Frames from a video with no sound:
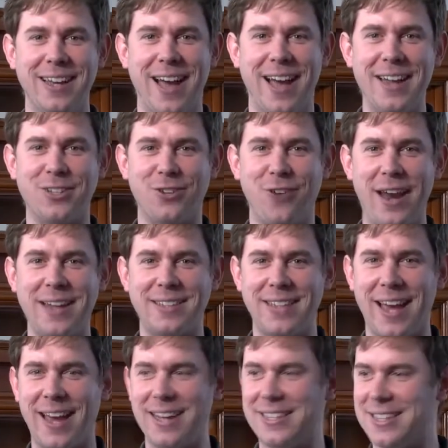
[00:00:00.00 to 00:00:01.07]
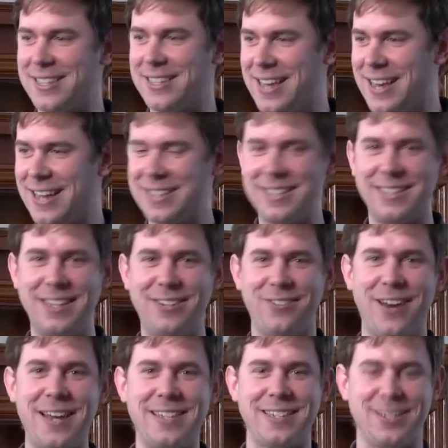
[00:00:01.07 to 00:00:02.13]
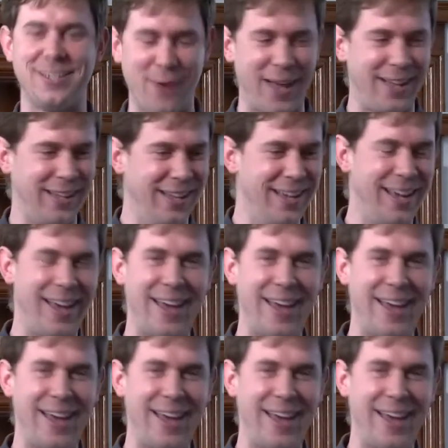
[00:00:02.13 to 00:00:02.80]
And it's great to see Tracy as well.